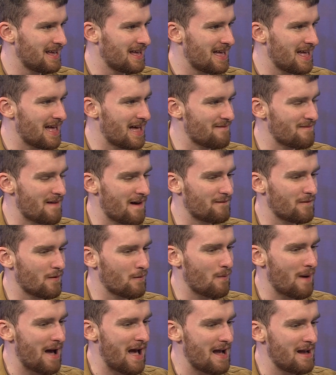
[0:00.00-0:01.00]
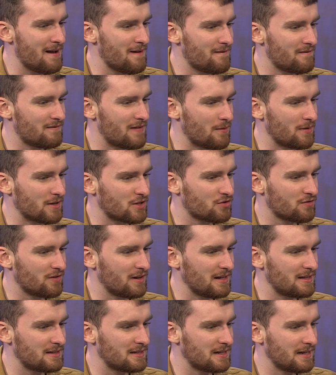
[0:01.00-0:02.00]
and that the way they were
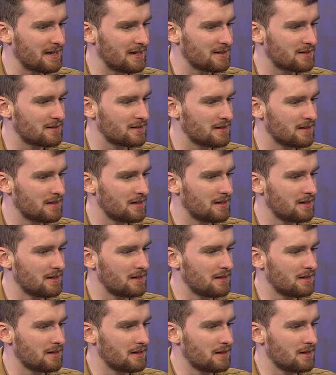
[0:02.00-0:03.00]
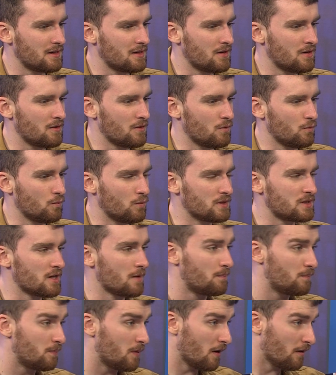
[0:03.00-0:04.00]
treated was
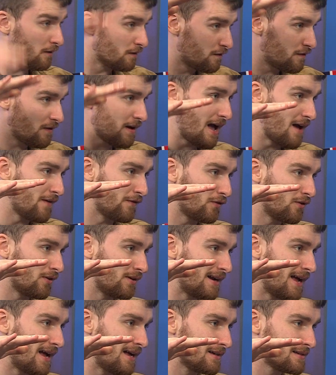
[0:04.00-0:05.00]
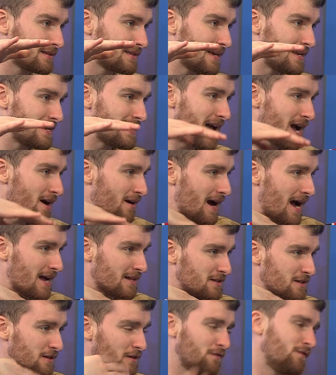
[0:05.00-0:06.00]
above everyone else. And now I
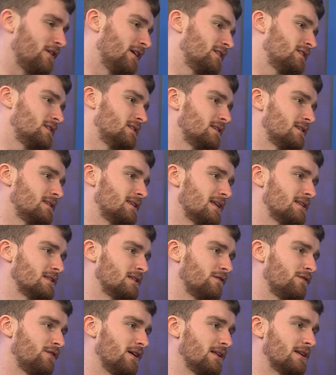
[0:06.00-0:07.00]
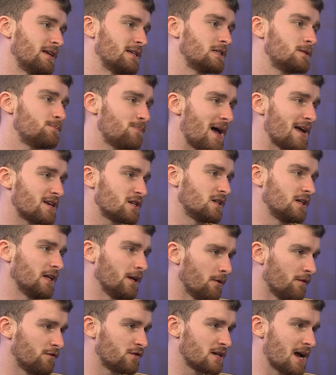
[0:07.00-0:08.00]
do think there's a sense of feeling, especially
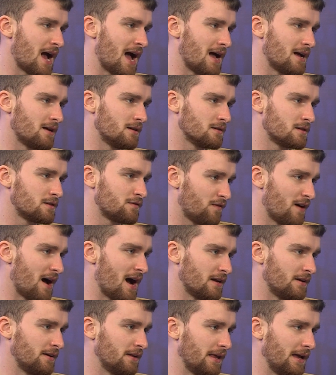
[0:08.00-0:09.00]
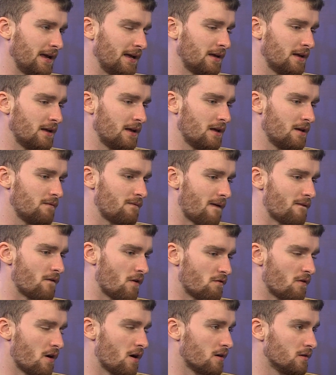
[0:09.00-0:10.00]
with Charles, finally, that the
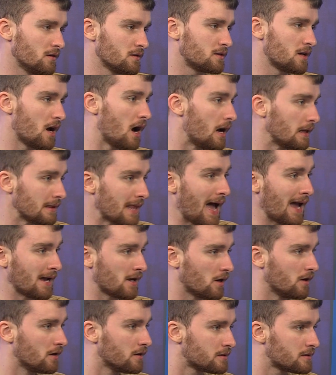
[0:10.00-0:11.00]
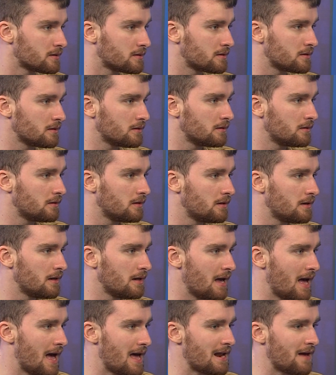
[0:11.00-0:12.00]
royals are like us.
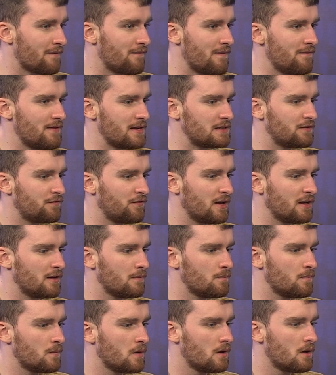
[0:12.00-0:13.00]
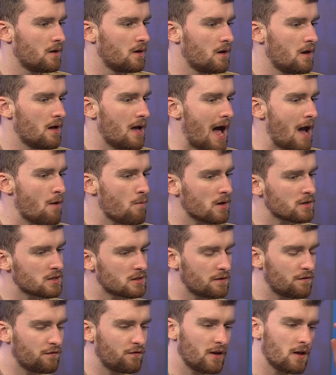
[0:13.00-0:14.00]
And I think this film, I watched a
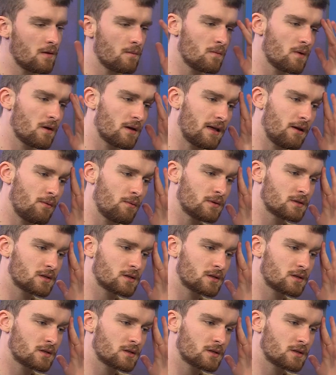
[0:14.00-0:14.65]
film, it was